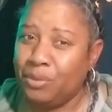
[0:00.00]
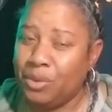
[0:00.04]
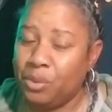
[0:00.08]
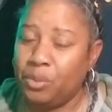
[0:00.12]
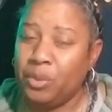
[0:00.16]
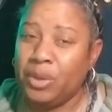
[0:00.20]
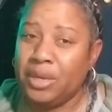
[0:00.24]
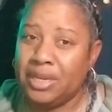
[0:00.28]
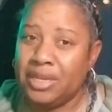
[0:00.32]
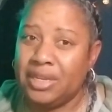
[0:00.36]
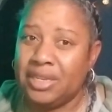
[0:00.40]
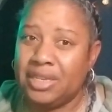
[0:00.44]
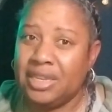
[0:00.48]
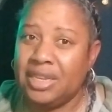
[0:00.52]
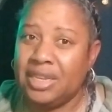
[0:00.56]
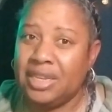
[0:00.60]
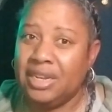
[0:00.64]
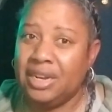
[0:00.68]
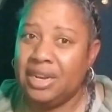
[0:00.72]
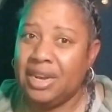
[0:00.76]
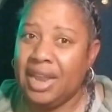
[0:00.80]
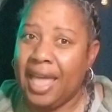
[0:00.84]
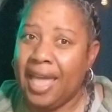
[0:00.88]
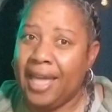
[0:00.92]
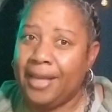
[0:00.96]
what we can see in
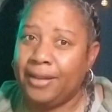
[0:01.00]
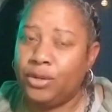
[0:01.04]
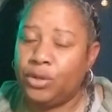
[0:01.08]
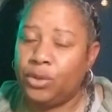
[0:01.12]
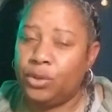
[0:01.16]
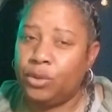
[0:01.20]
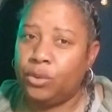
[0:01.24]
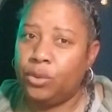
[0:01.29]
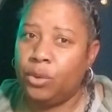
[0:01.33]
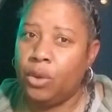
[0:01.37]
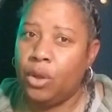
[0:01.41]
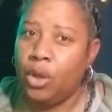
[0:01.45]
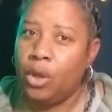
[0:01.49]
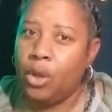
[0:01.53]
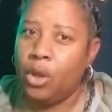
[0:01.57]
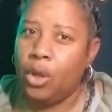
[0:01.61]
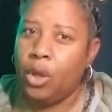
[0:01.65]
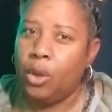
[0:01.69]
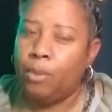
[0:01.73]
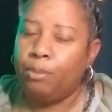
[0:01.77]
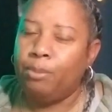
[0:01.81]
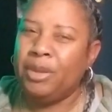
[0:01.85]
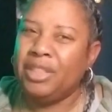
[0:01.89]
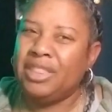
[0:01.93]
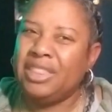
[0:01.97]
the natural,
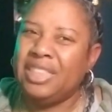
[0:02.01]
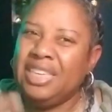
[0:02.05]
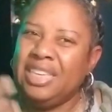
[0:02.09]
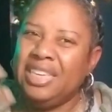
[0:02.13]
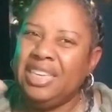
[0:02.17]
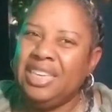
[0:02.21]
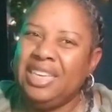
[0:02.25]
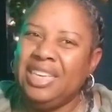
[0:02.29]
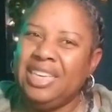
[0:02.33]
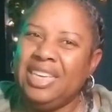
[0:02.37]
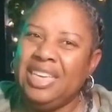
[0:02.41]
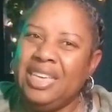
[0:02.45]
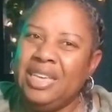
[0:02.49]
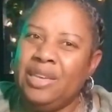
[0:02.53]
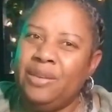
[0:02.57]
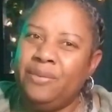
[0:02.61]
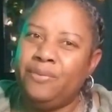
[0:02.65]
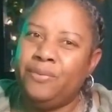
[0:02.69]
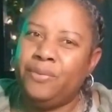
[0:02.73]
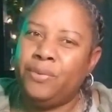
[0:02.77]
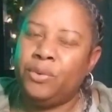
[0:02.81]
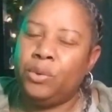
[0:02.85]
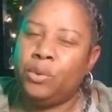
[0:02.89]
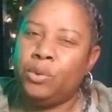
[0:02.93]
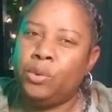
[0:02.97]
but the
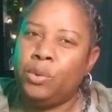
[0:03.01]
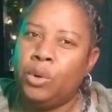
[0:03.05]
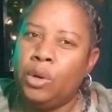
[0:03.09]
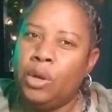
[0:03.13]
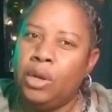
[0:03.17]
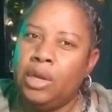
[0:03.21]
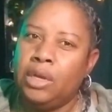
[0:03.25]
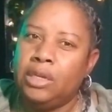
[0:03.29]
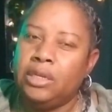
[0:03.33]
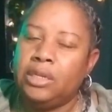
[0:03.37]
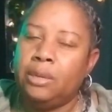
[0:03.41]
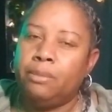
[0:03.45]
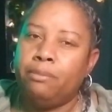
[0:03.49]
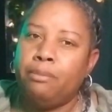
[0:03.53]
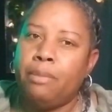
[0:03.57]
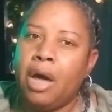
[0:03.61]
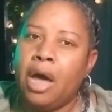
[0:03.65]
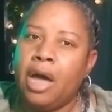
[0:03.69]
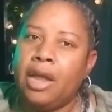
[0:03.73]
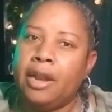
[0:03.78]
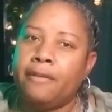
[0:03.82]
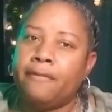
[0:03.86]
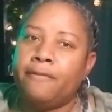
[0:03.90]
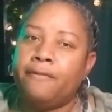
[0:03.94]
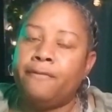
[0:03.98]
evil
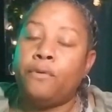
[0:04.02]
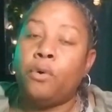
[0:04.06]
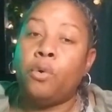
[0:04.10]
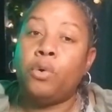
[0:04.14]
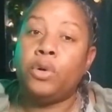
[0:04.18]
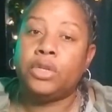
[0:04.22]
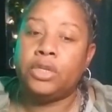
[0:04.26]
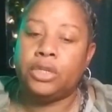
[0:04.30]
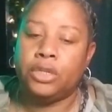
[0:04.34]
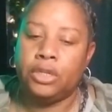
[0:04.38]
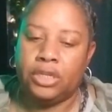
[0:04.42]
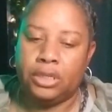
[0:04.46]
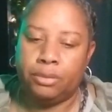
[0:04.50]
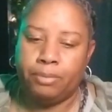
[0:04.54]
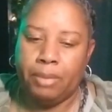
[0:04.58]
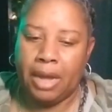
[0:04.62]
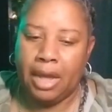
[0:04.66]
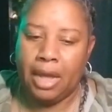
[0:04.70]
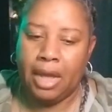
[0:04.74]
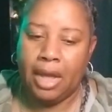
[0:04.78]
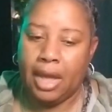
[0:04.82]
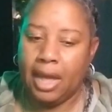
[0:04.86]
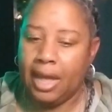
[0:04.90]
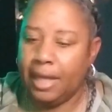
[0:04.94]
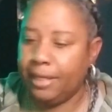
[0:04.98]
demonic forces
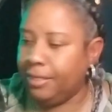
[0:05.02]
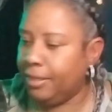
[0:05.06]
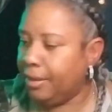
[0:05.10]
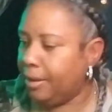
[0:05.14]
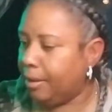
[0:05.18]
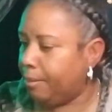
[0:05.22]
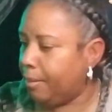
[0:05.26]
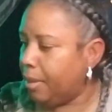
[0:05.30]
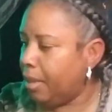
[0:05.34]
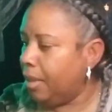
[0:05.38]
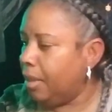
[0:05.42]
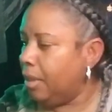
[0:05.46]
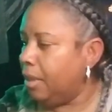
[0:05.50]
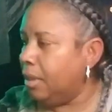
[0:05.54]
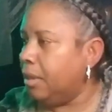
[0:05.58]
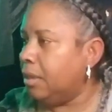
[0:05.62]
behind them.